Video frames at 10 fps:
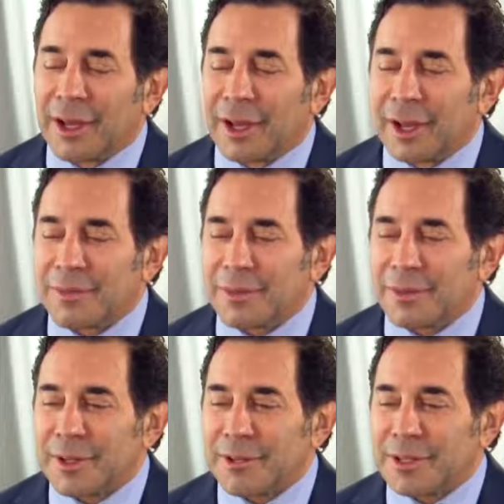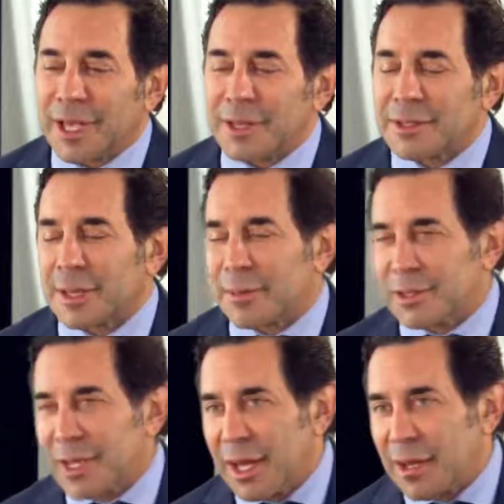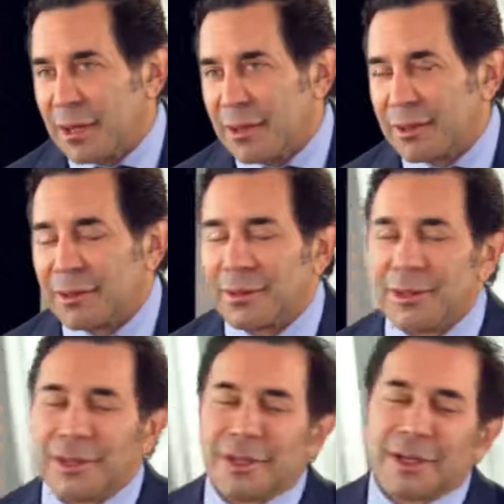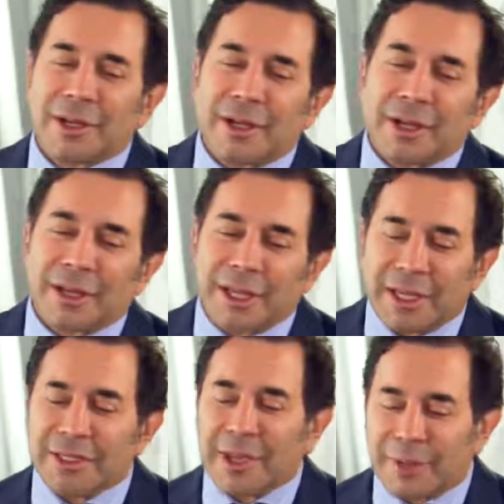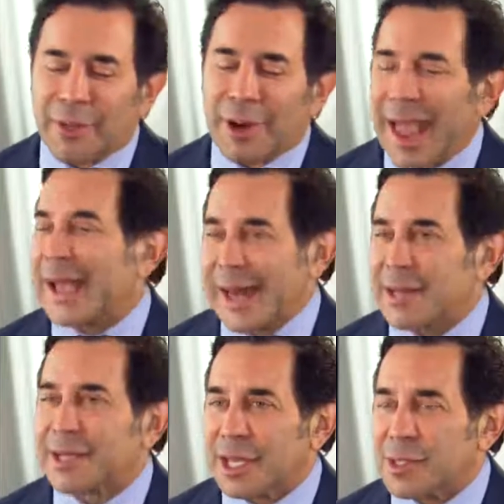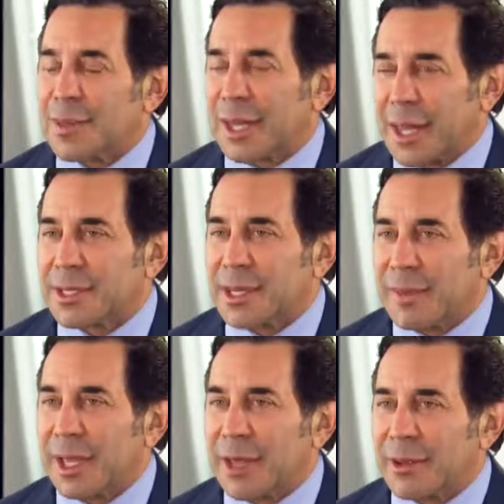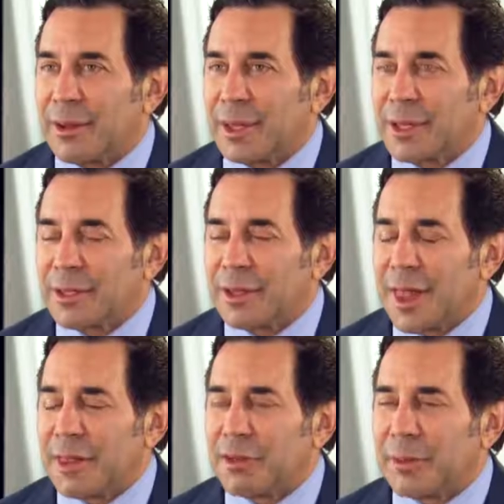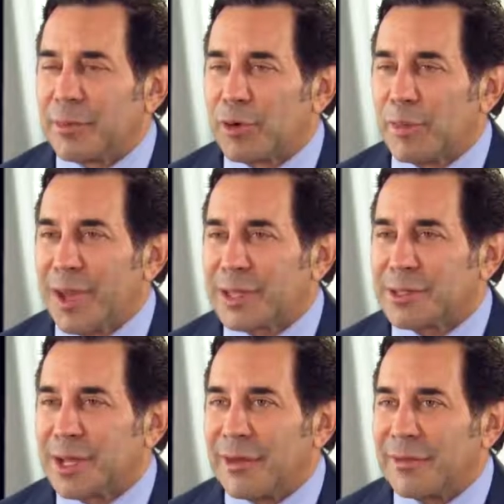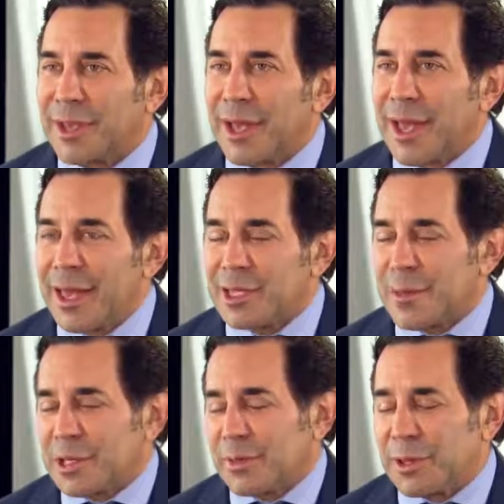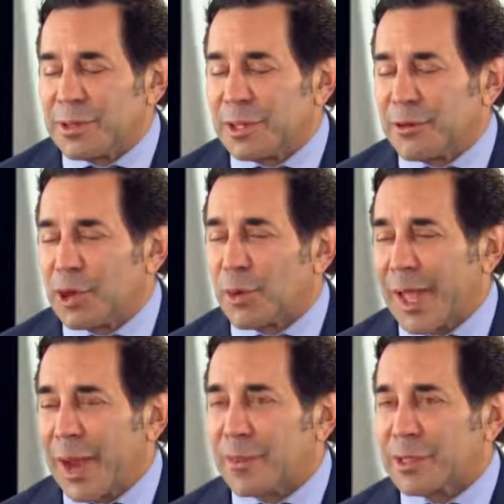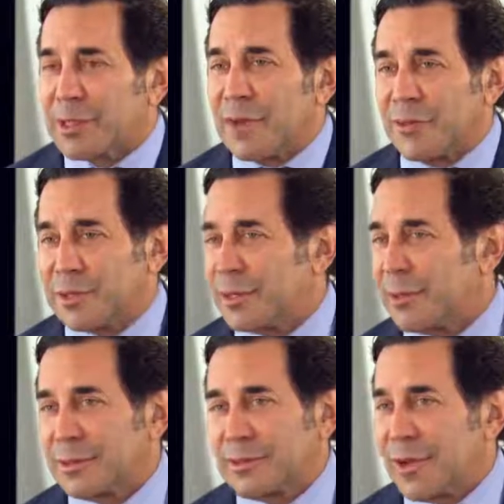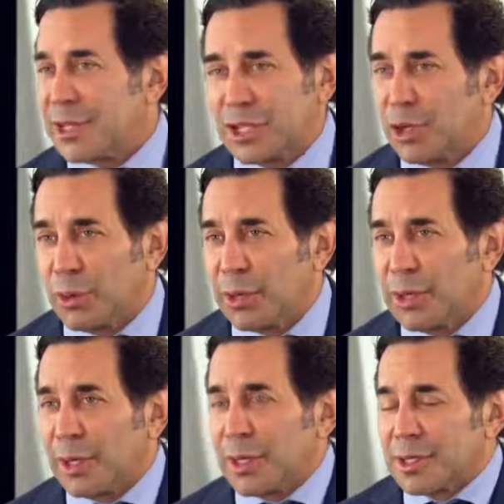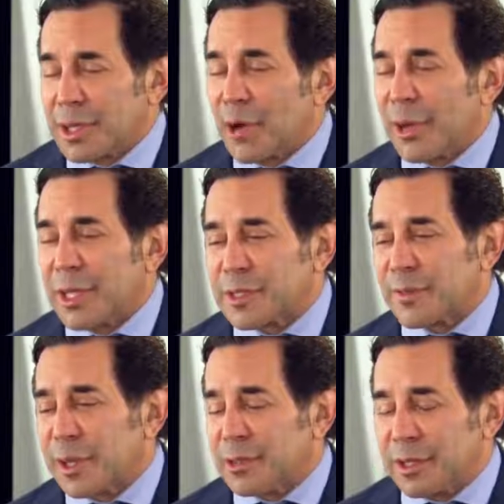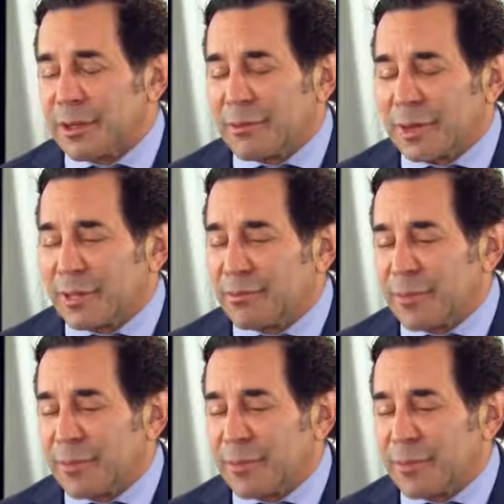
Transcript: um, you know, stay in the same hotel, uh, eat. I mean, we're hanging out together, spending a lot of time together. Yeah. You know, that little bit of bromance stuff. And especially when there's, you know, no camera and stuff, it's, you know, it's fun too. Yeah. So it's been, you know, the,